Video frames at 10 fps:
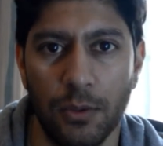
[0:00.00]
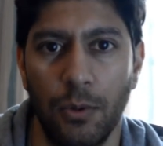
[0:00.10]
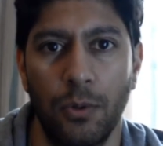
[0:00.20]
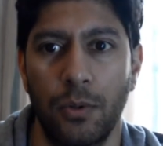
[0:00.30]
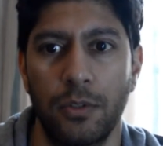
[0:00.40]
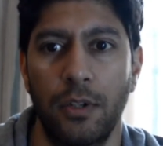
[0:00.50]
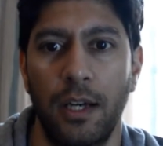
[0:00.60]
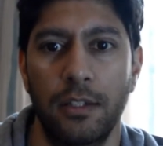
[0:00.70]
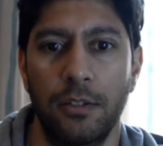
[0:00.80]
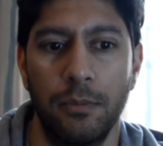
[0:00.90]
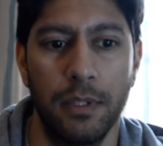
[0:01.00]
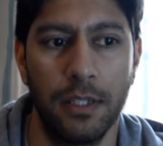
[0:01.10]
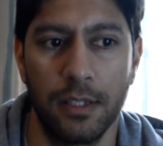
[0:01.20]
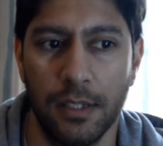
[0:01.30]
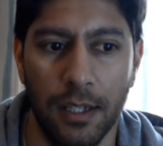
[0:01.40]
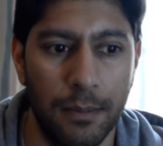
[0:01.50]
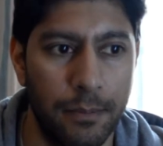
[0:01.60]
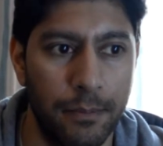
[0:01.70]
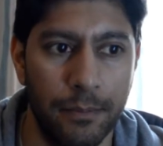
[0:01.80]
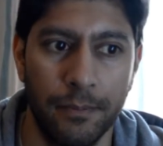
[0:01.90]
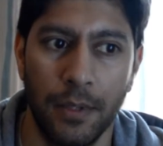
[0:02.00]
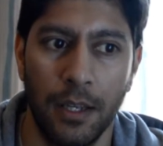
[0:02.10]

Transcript: or try to be some